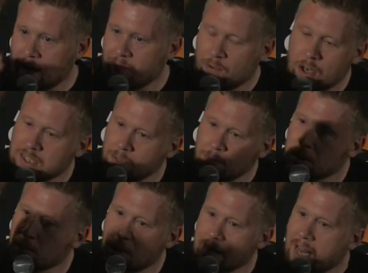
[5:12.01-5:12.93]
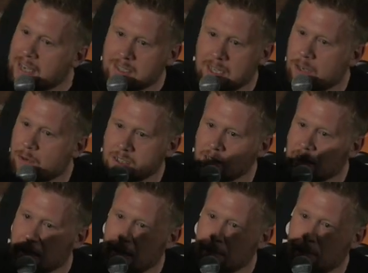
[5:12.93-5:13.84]
thought it was the one next year. I wasn't
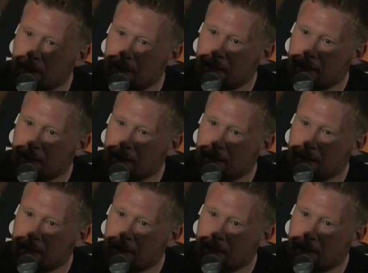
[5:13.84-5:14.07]
keen, but. I...